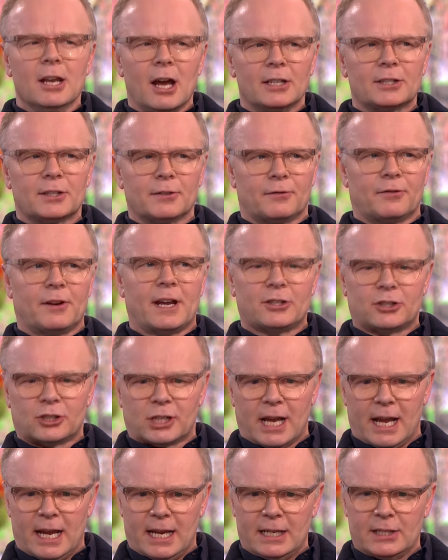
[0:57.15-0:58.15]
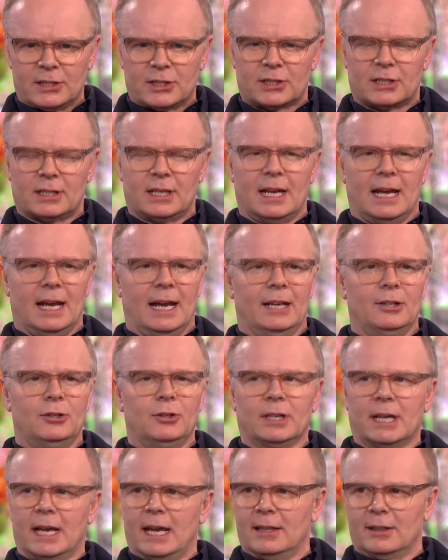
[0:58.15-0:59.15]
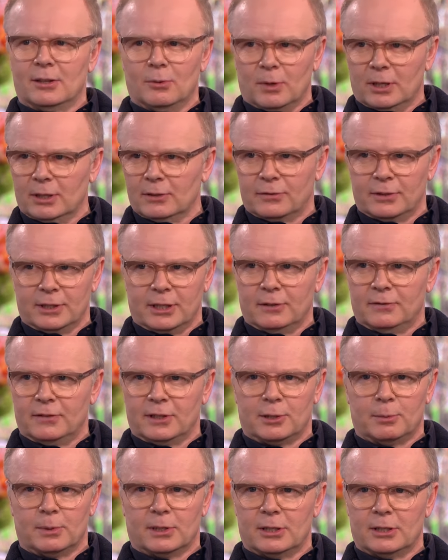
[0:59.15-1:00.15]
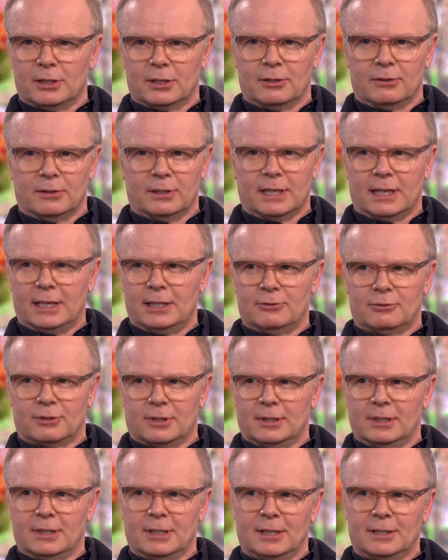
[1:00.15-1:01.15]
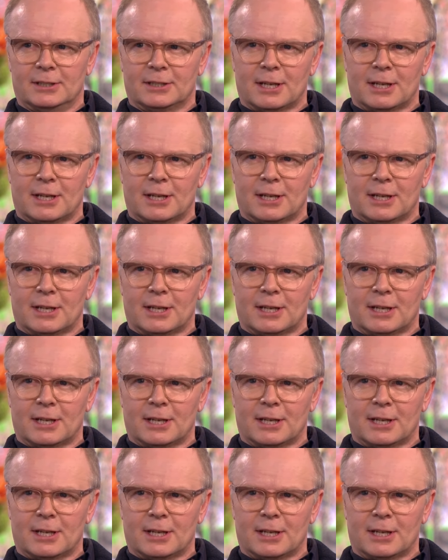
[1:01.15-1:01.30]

No, it's a fresh case and you get the wonderful, you know, Vicky McClure and Adrian uh,